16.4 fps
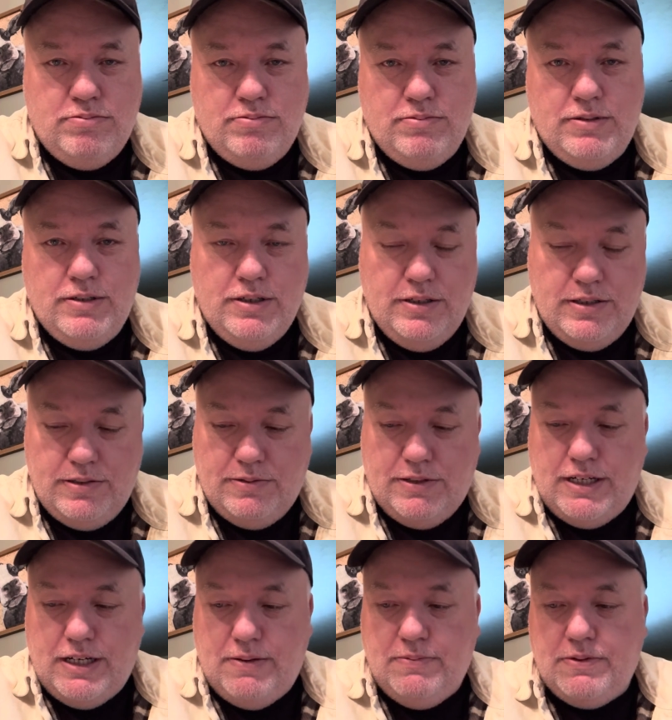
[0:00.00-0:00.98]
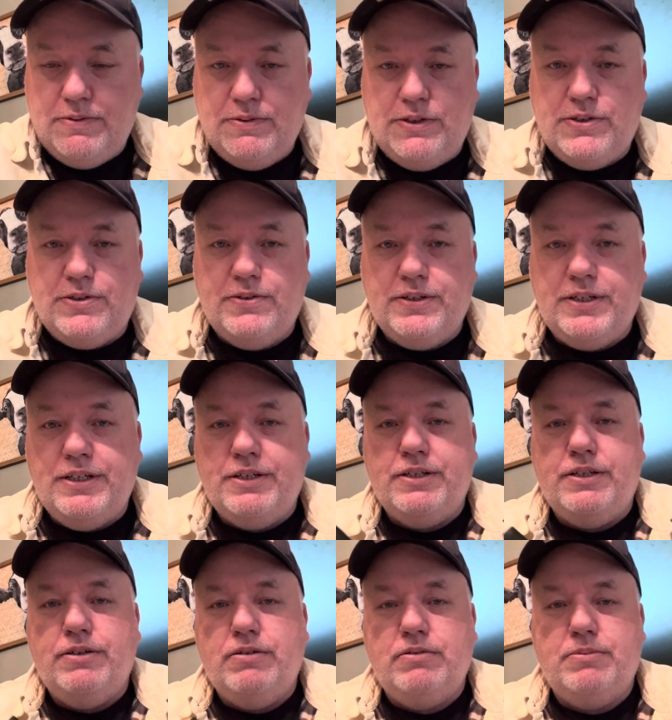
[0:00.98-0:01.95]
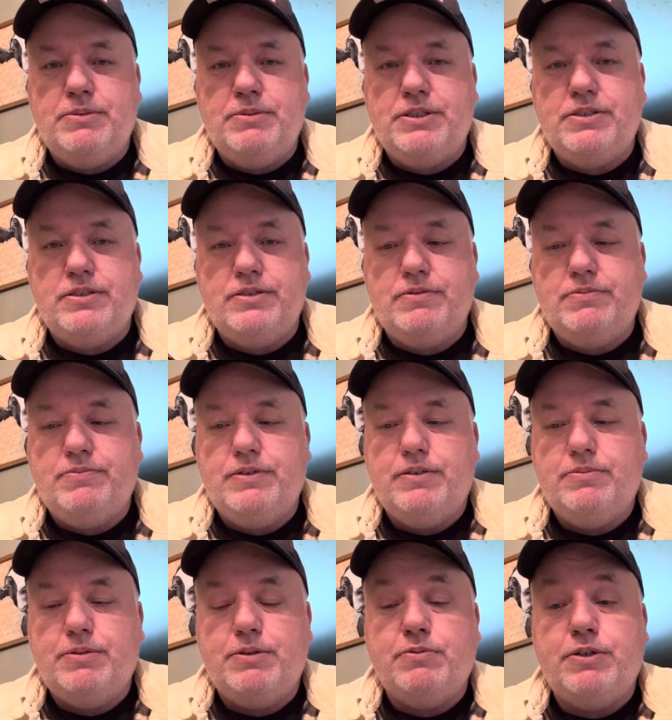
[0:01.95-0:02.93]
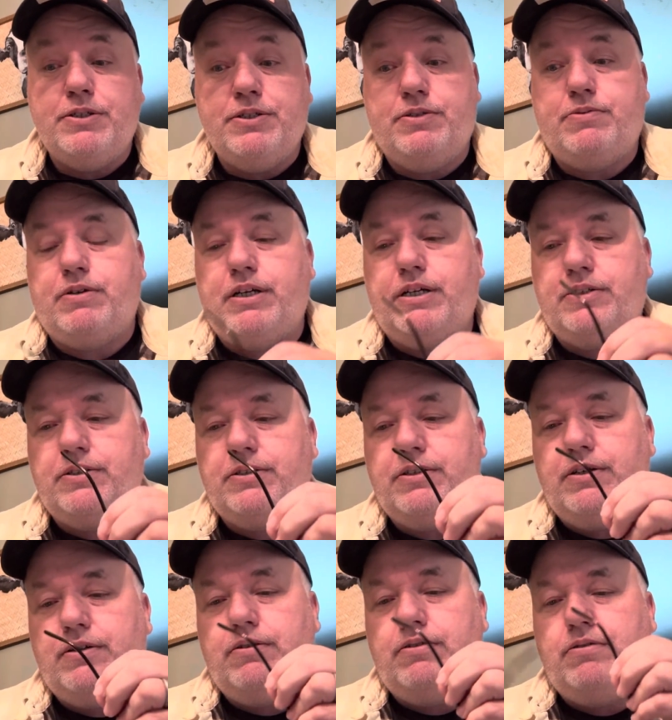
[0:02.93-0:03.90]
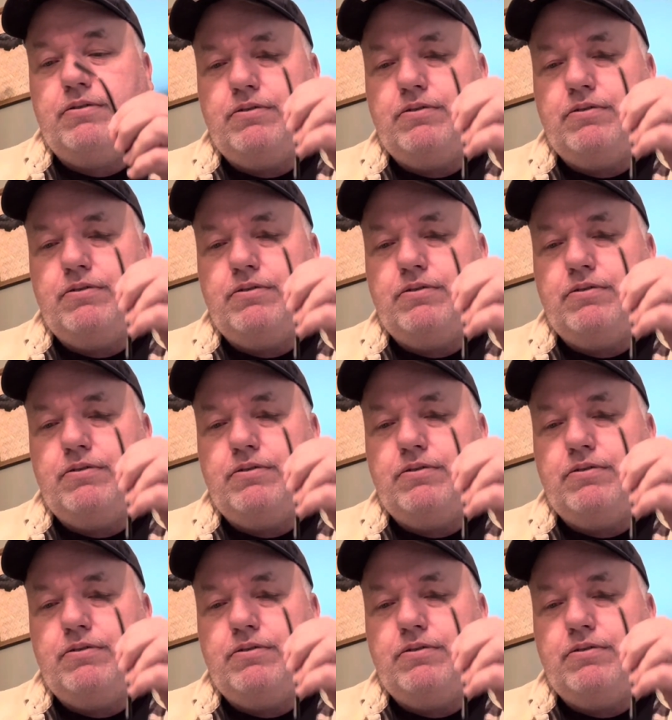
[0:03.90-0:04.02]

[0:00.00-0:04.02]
That's what happens when you start getting old. Let me see. Let me read this right to y'all.